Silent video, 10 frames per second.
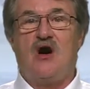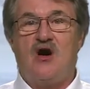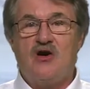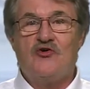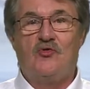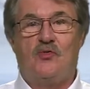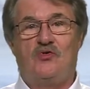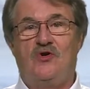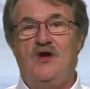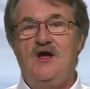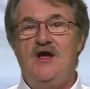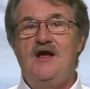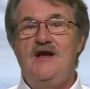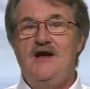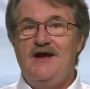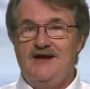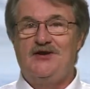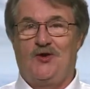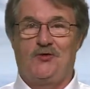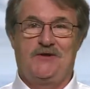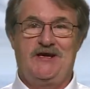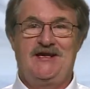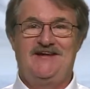honorable and holy.